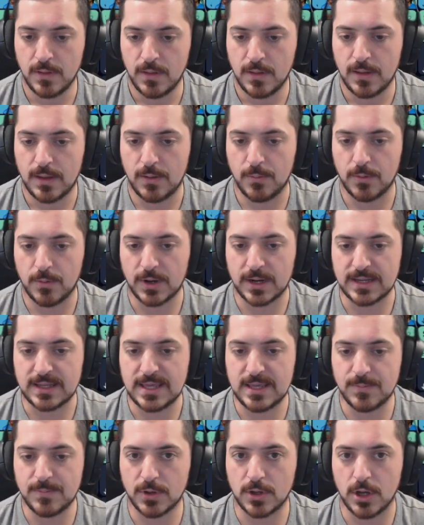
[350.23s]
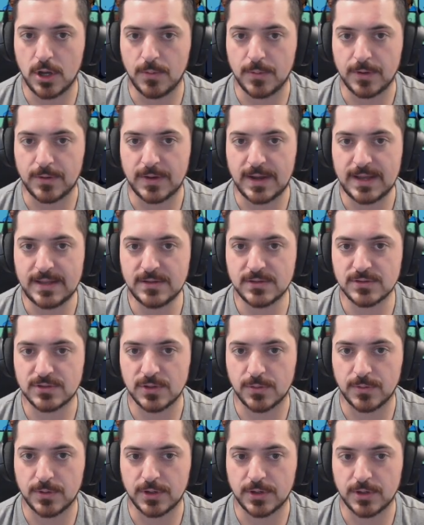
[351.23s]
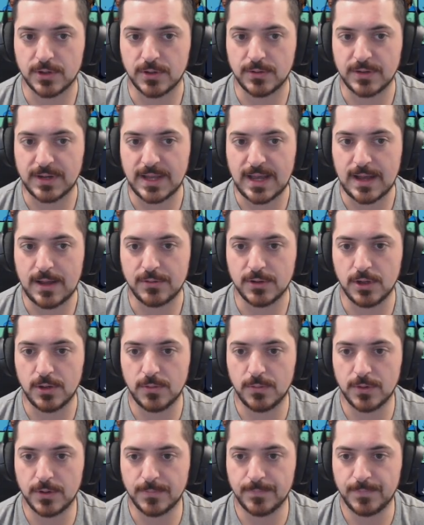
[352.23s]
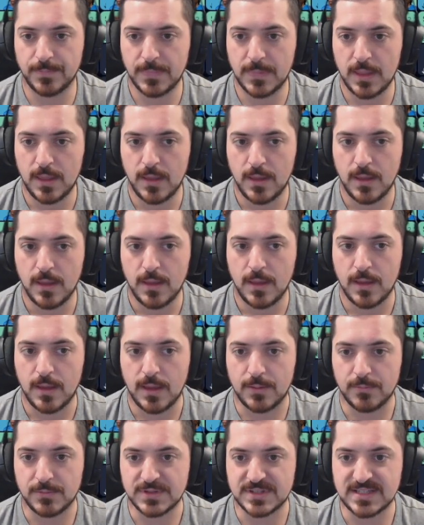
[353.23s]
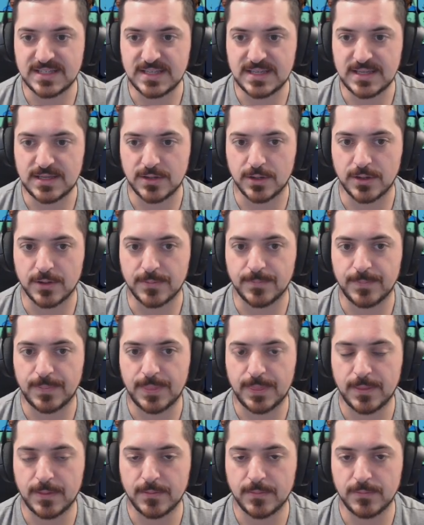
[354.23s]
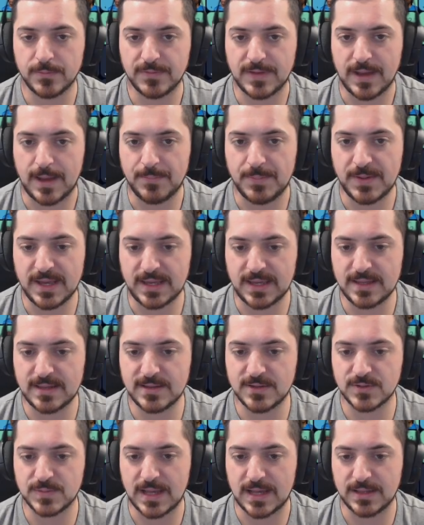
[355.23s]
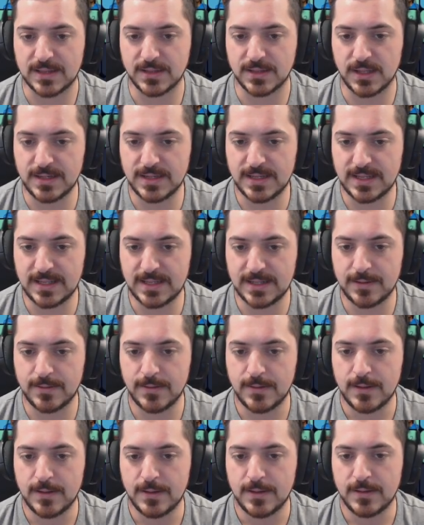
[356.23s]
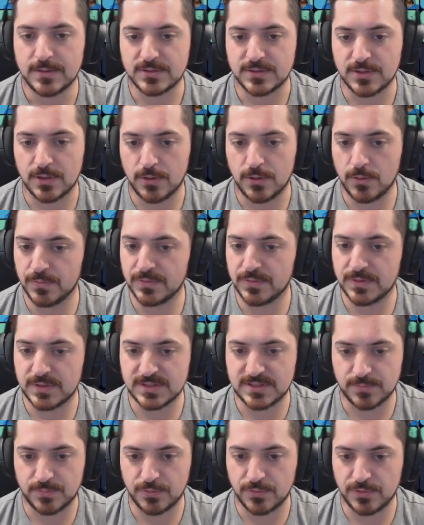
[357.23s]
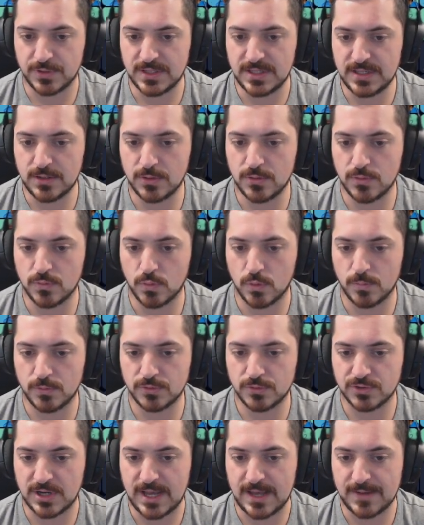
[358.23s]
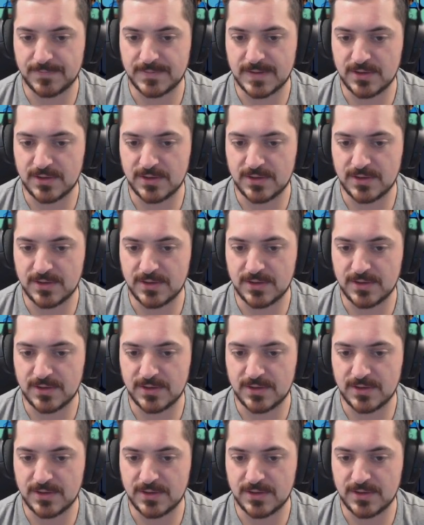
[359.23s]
And we're going to keep it going, right? So we're going to go down lower. And we see here, we've got Pickens, we got London. So this is a pretty normal draft.